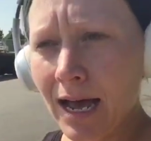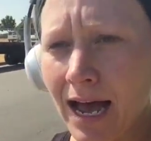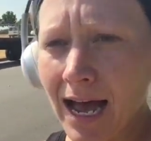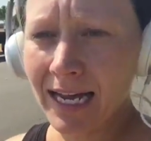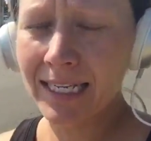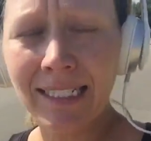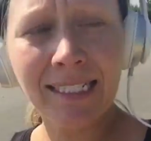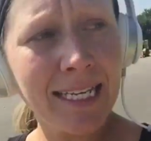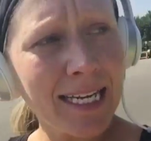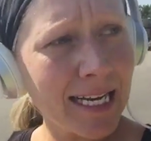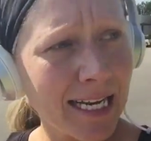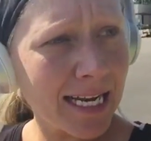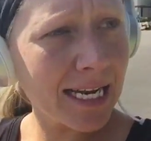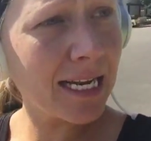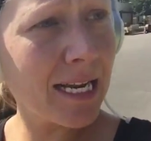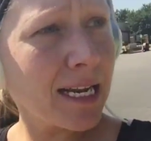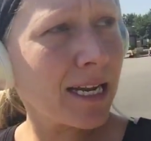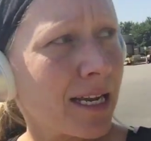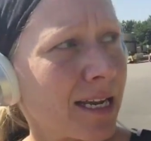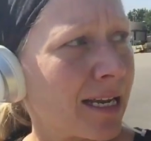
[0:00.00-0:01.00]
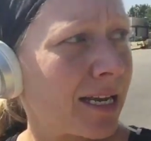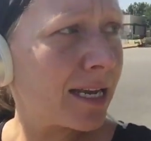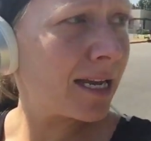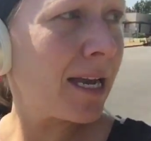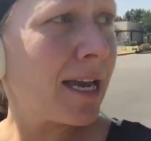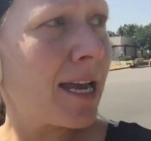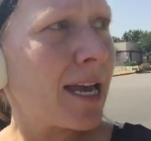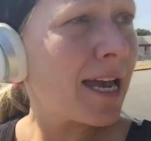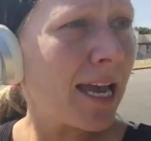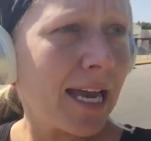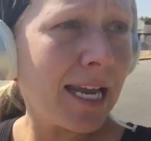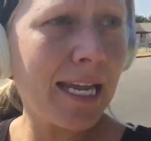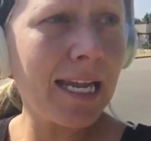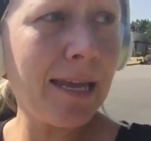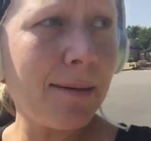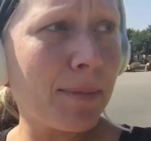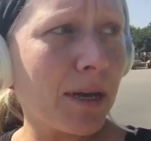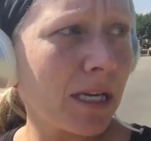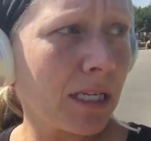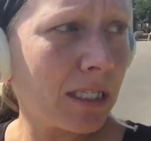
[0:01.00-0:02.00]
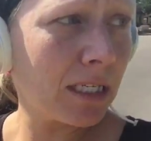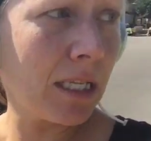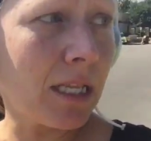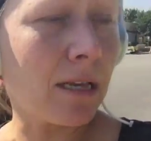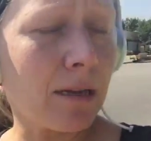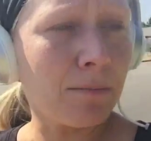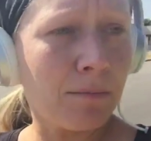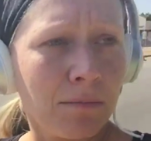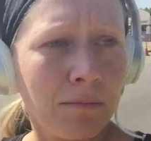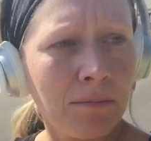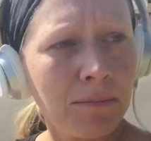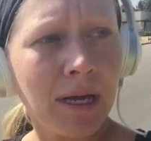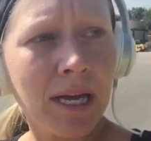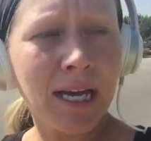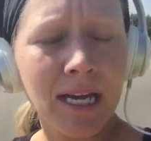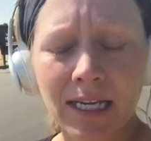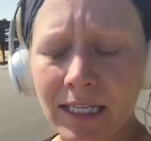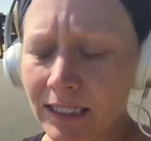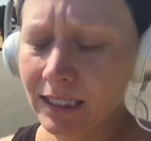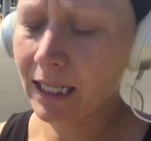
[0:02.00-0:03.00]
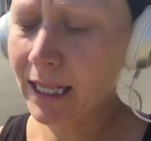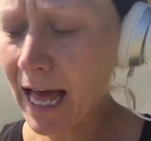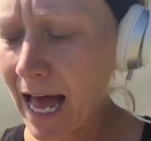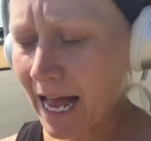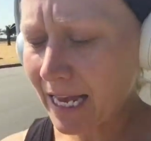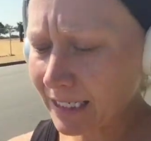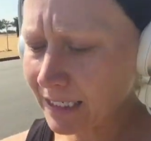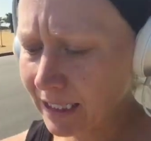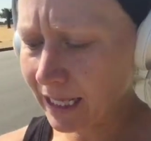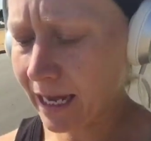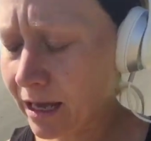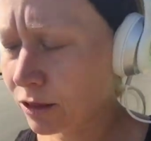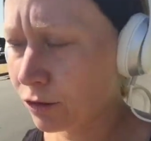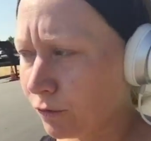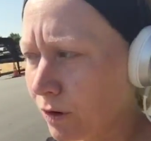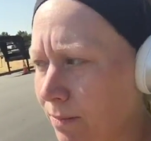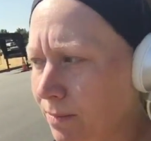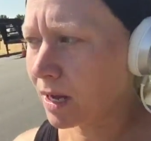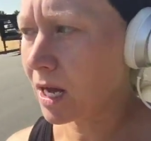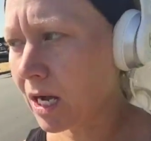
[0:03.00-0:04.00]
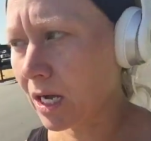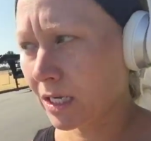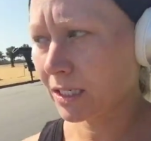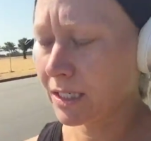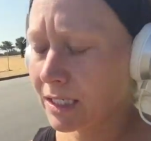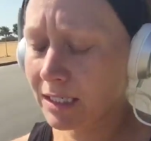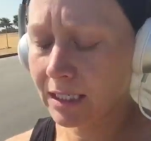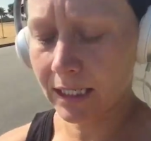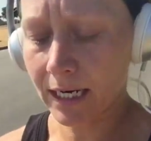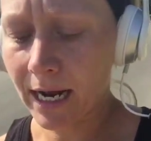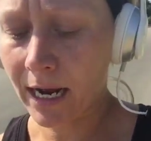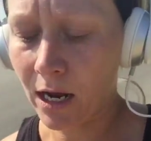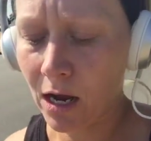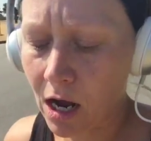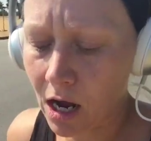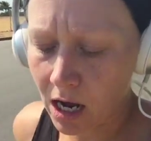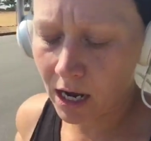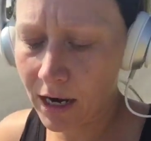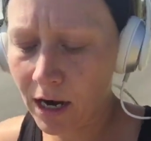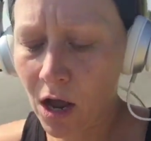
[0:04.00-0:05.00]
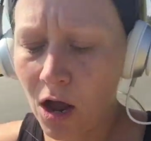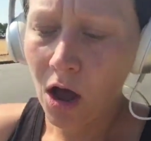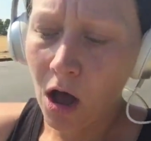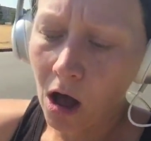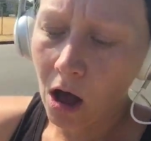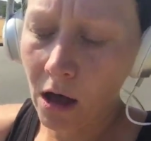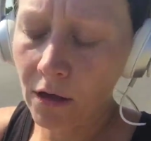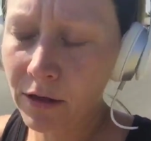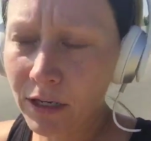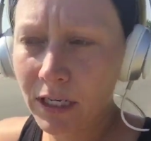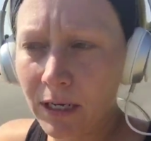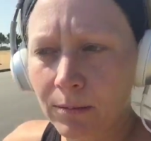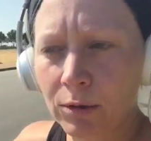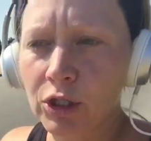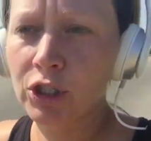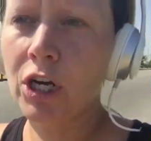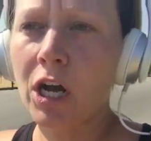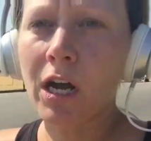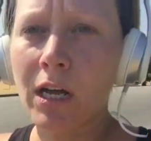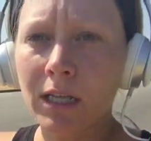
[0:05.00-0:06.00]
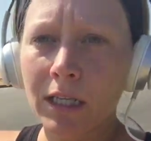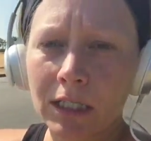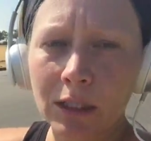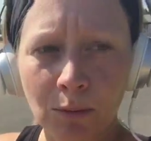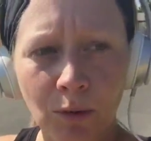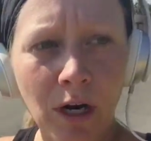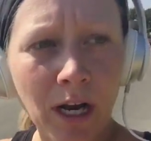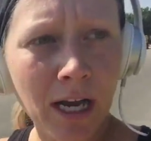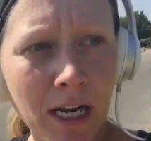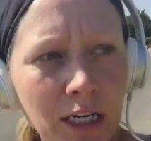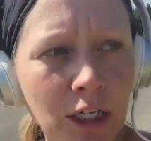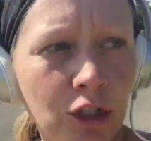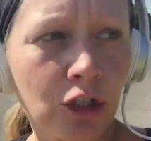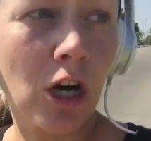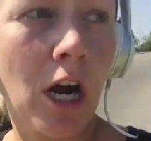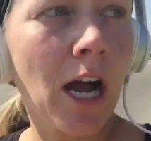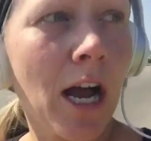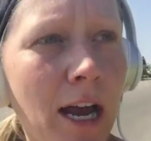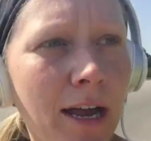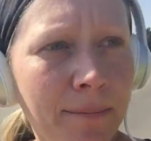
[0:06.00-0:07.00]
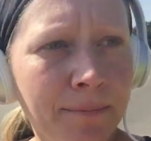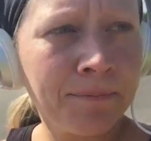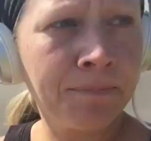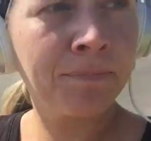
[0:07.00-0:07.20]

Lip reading: I sent in an email to them because the last, like, 3 boxes that I got, all the double chocolates were kind of dry.